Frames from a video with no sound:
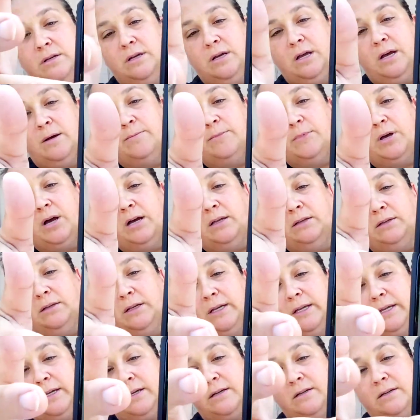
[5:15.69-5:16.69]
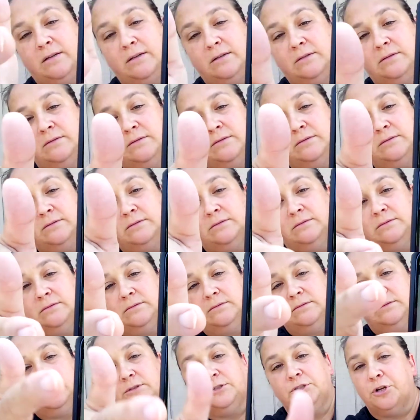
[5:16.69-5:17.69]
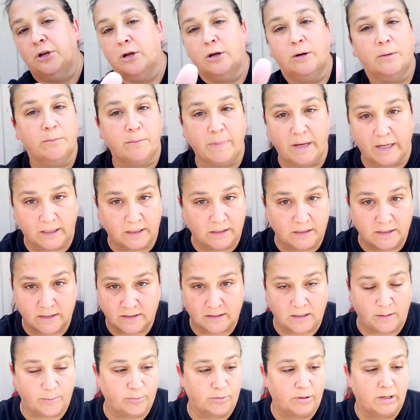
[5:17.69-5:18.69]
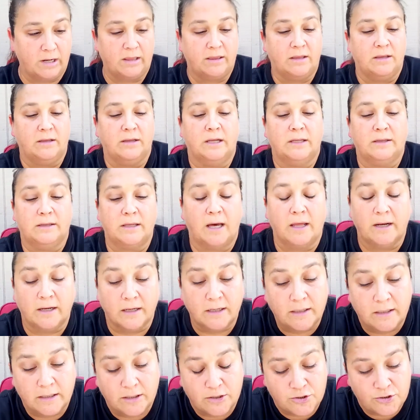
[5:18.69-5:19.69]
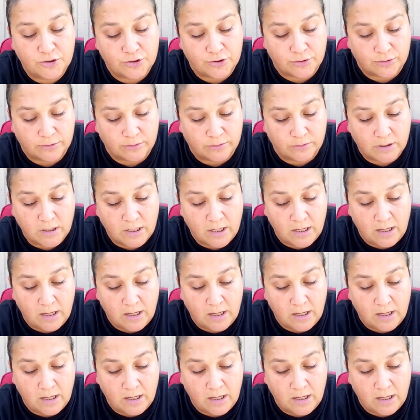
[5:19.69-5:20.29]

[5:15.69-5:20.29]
I'm not, like, you know, making this up or anything like that. It is true.